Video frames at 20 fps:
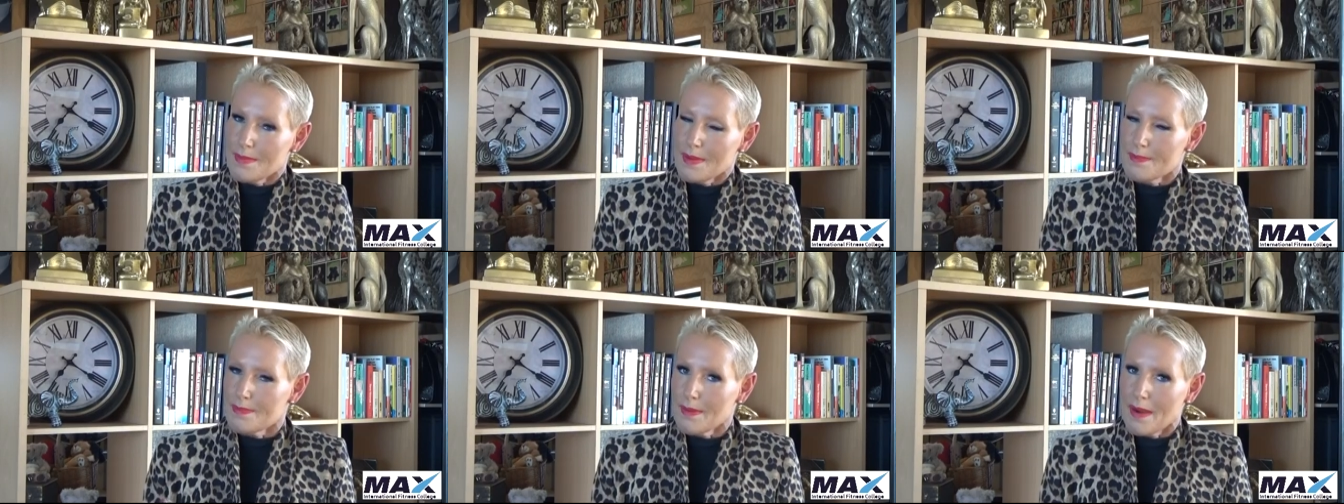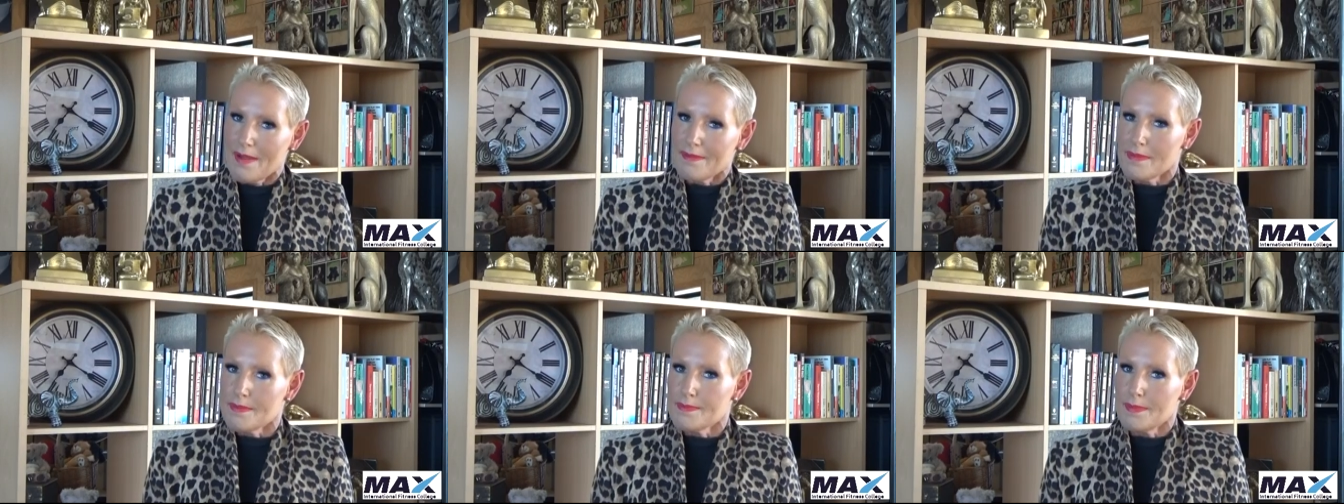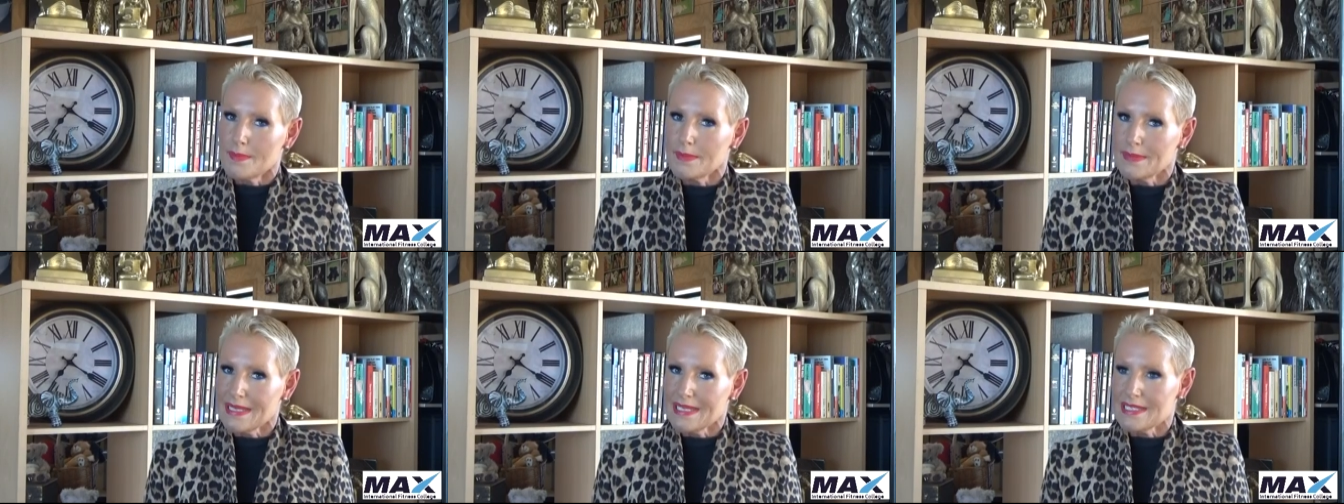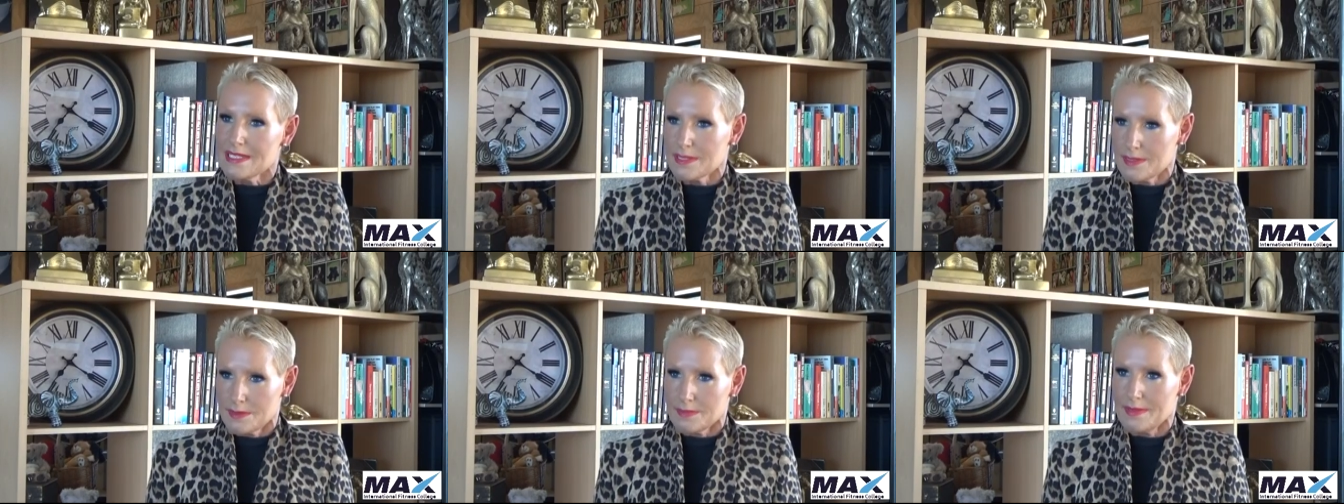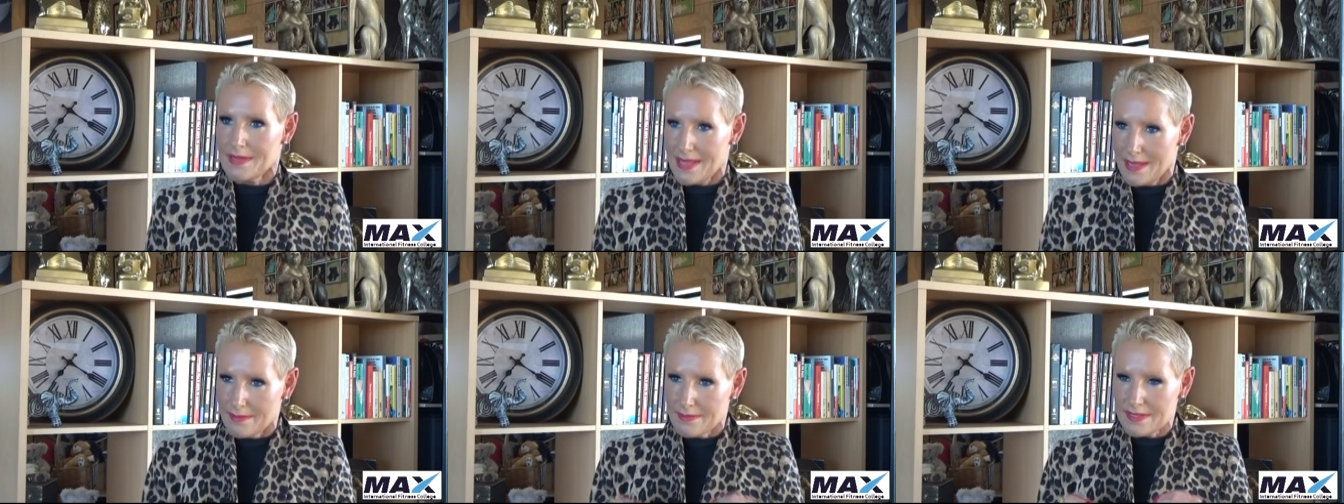a, private boarding school
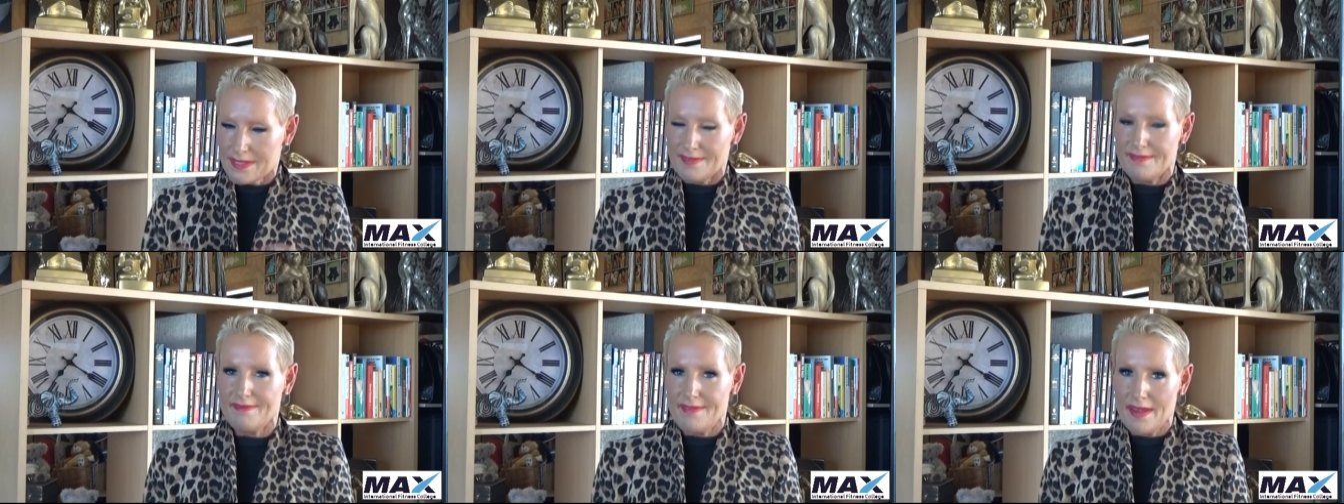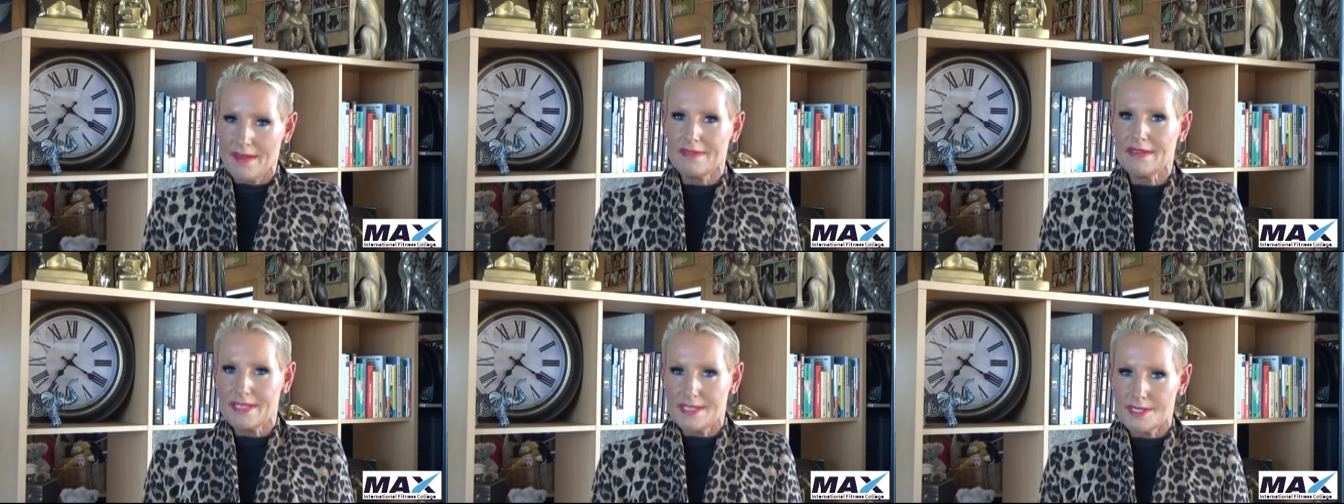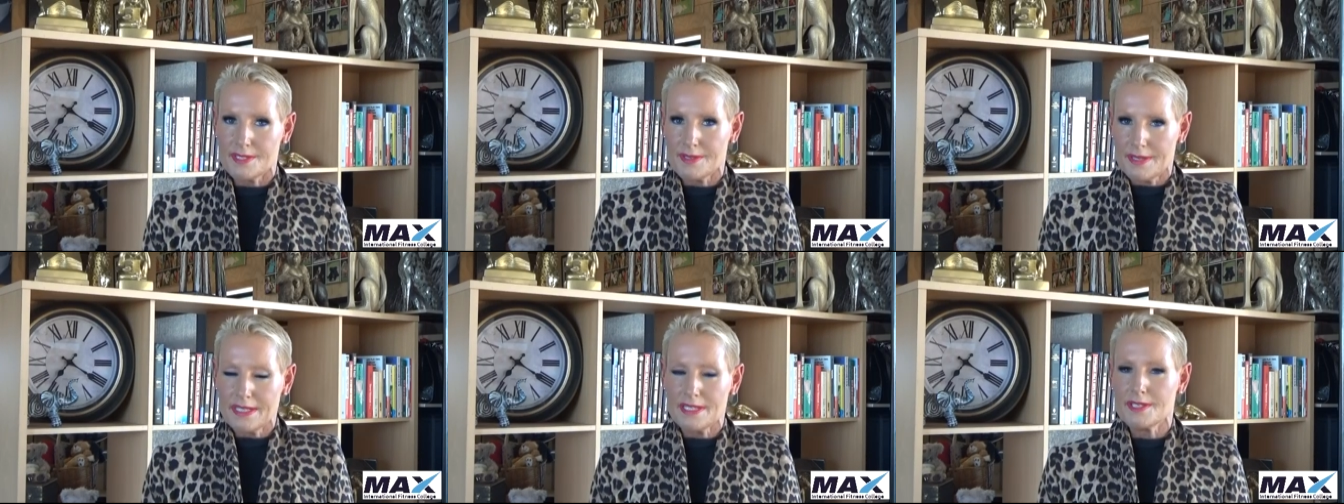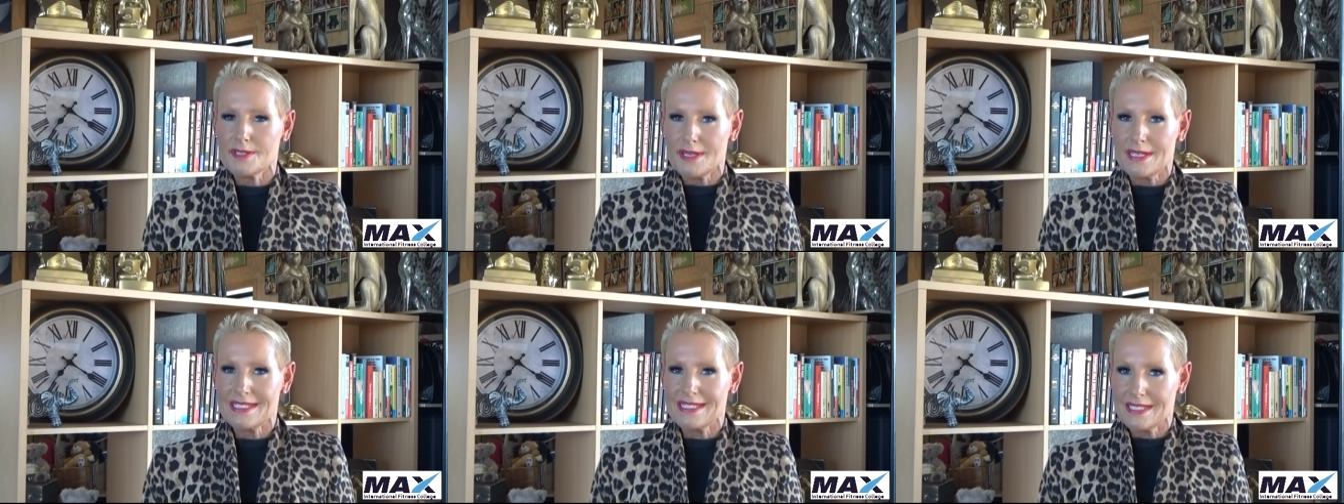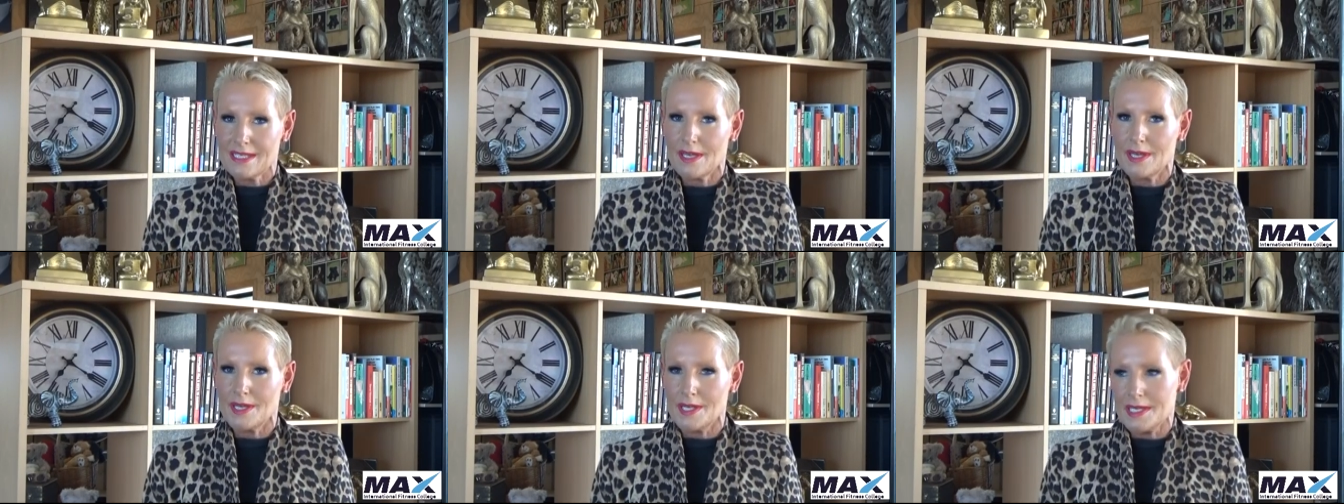where there was a very strict dress
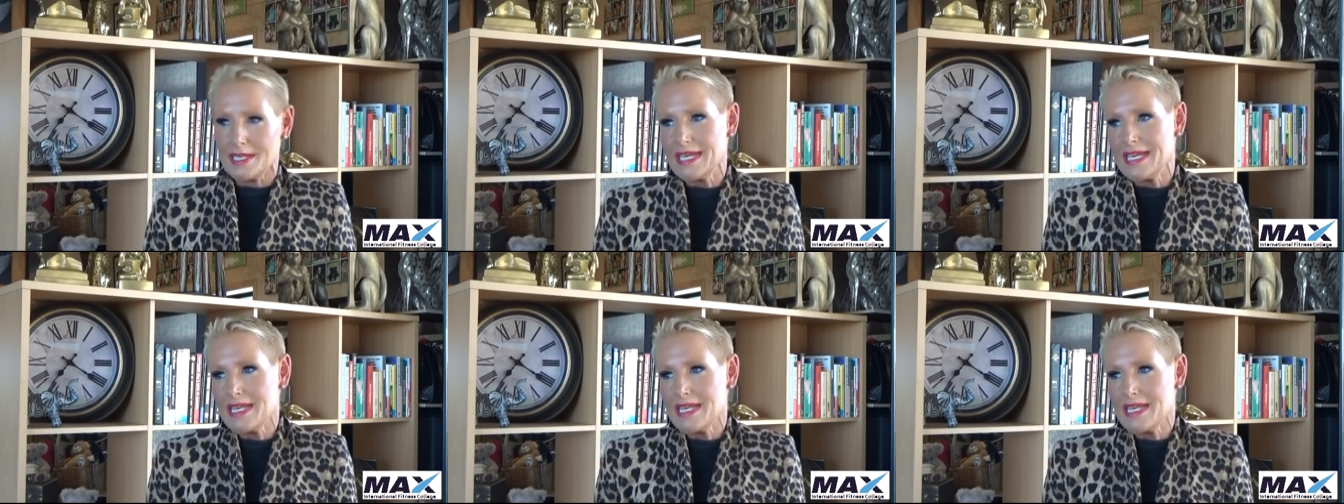code.